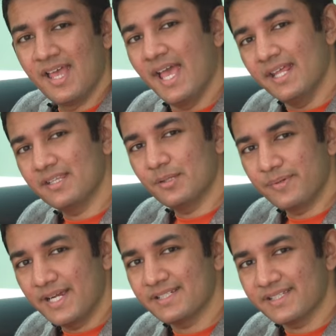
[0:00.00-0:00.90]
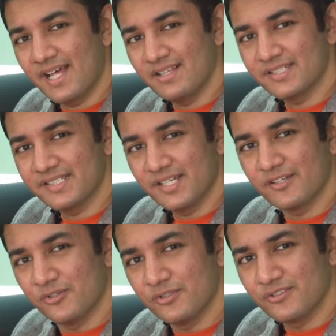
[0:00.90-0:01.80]
And the practicalities are
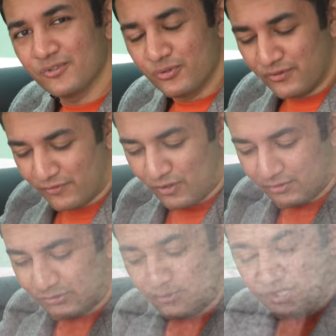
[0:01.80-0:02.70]
good too. You've got two